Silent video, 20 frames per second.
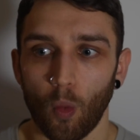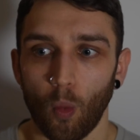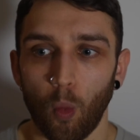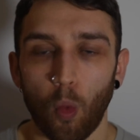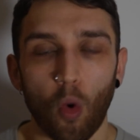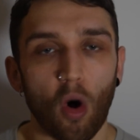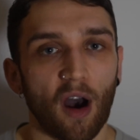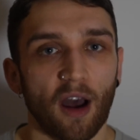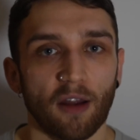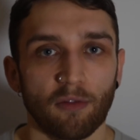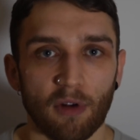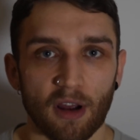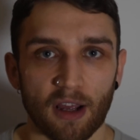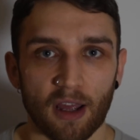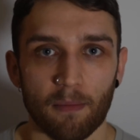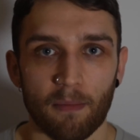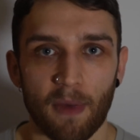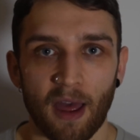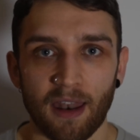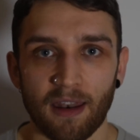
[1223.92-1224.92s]
What I'd
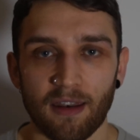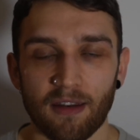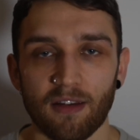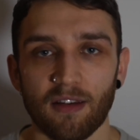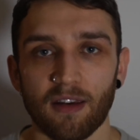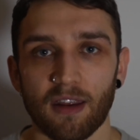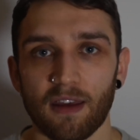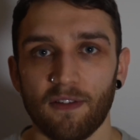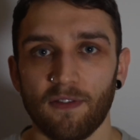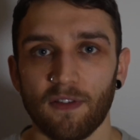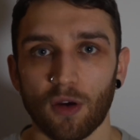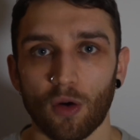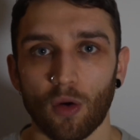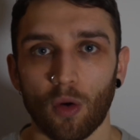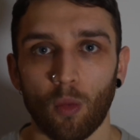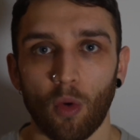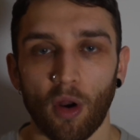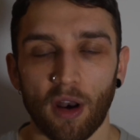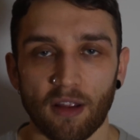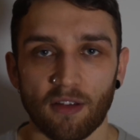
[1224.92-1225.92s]
recommend if you're
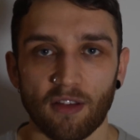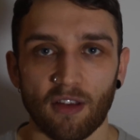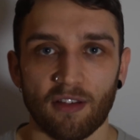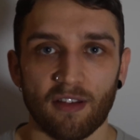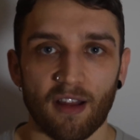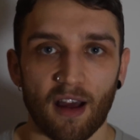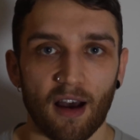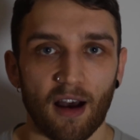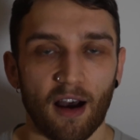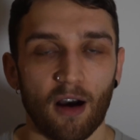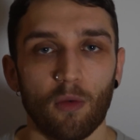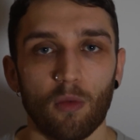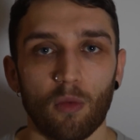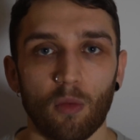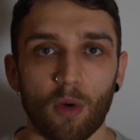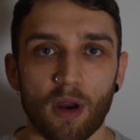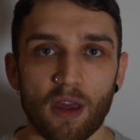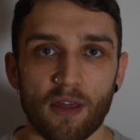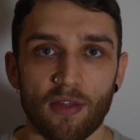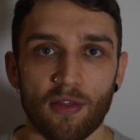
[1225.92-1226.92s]
wanting to start out
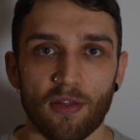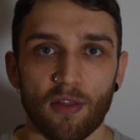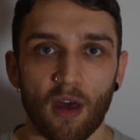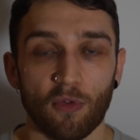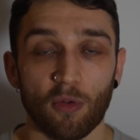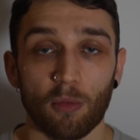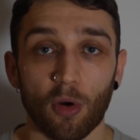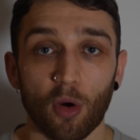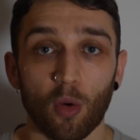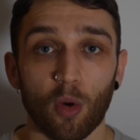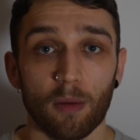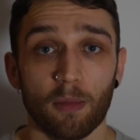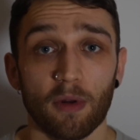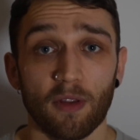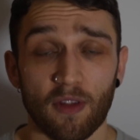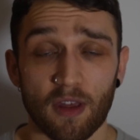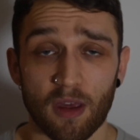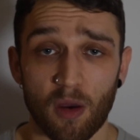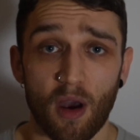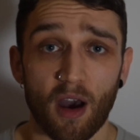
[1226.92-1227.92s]
with some equipment
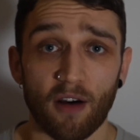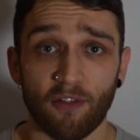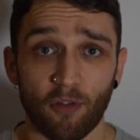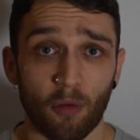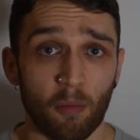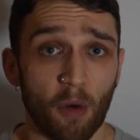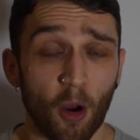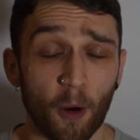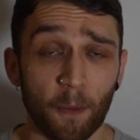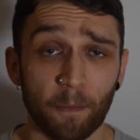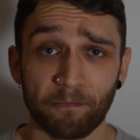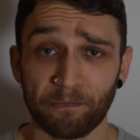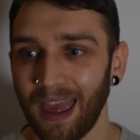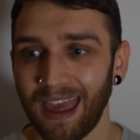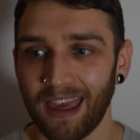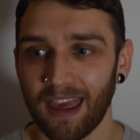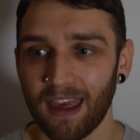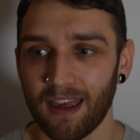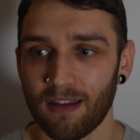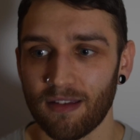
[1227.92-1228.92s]
that you have from home
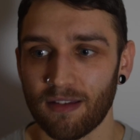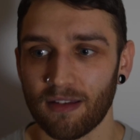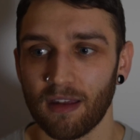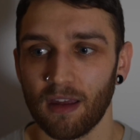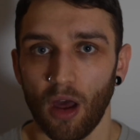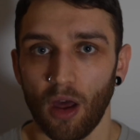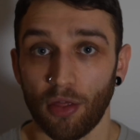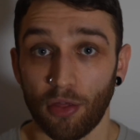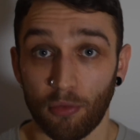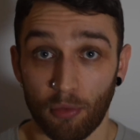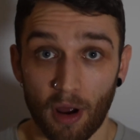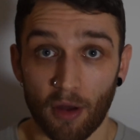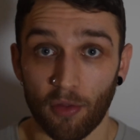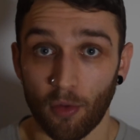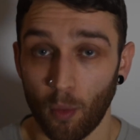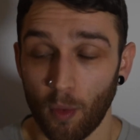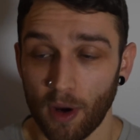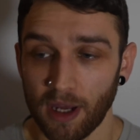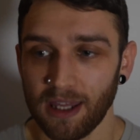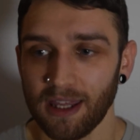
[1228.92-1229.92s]
is throughout the
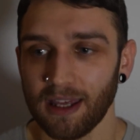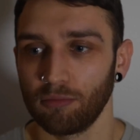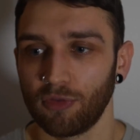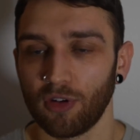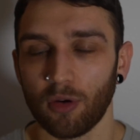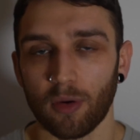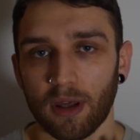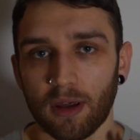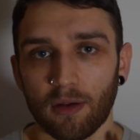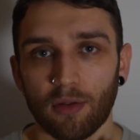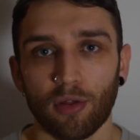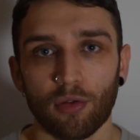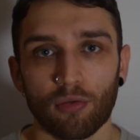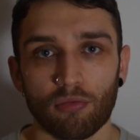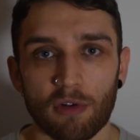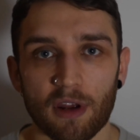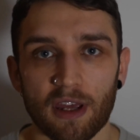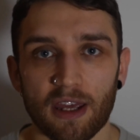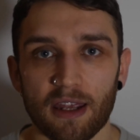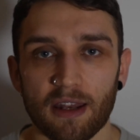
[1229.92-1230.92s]
week doing
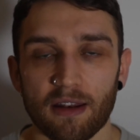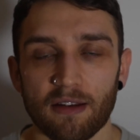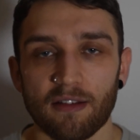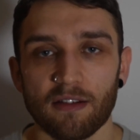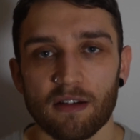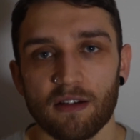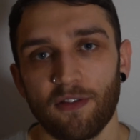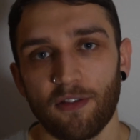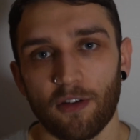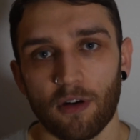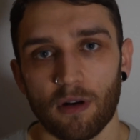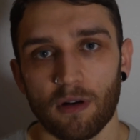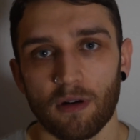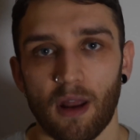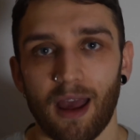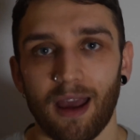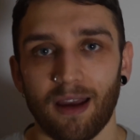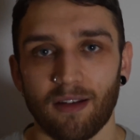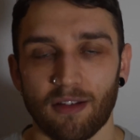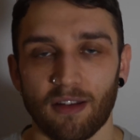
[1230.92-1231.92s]
3 different
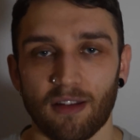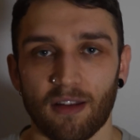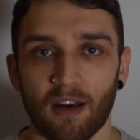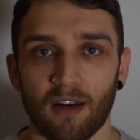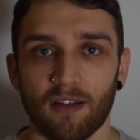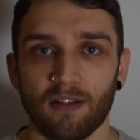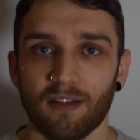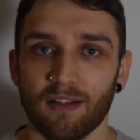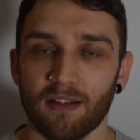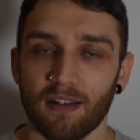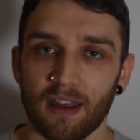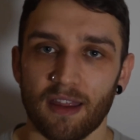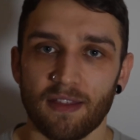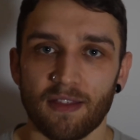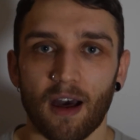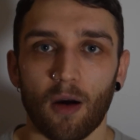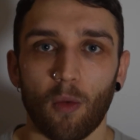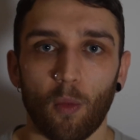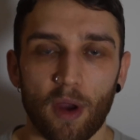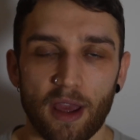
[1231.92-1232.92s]
exercises in
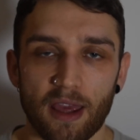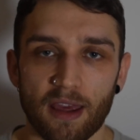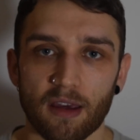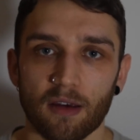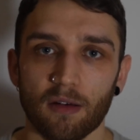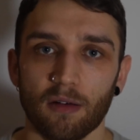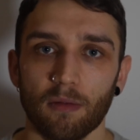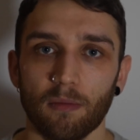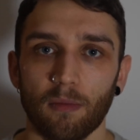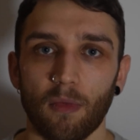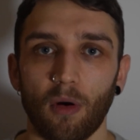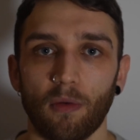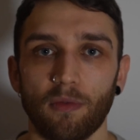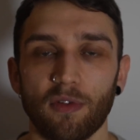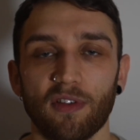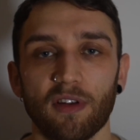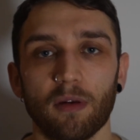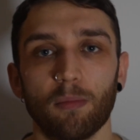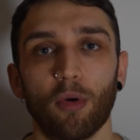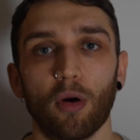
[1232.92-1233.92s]
that week,
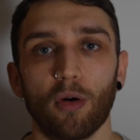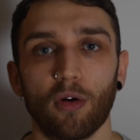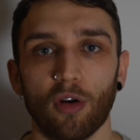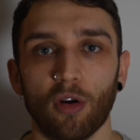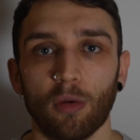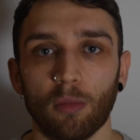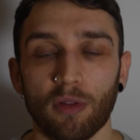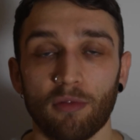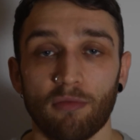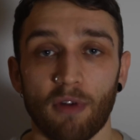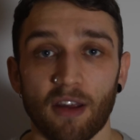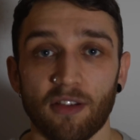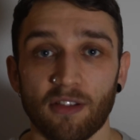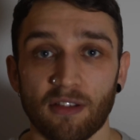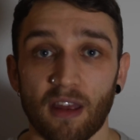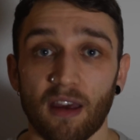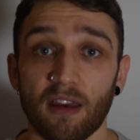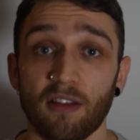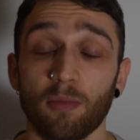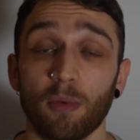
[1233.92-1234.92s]
obviously broken up with rest
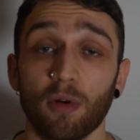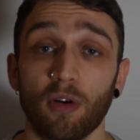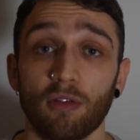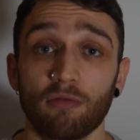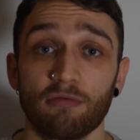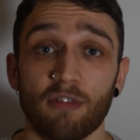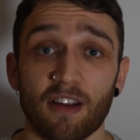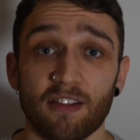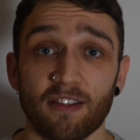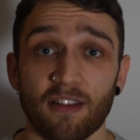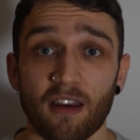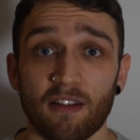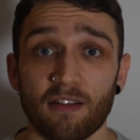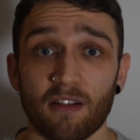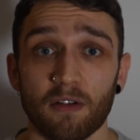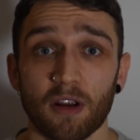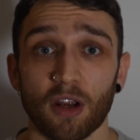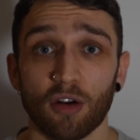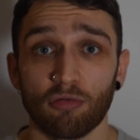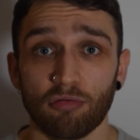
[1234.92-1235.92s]
days, because rest days are
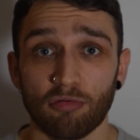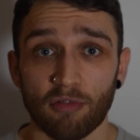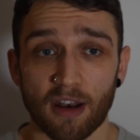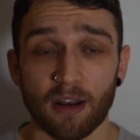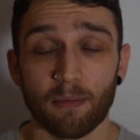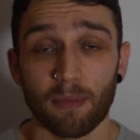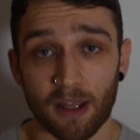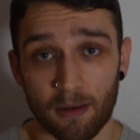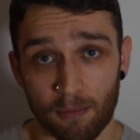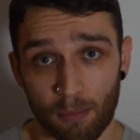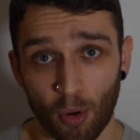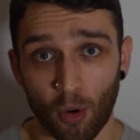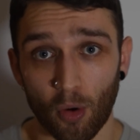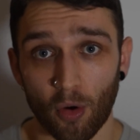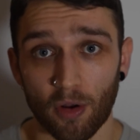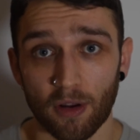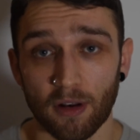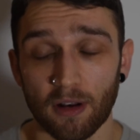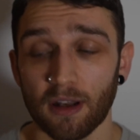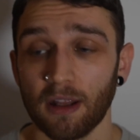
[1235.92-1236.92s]
incredibly
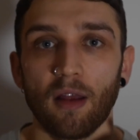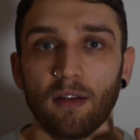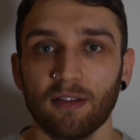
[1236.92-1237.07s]
important.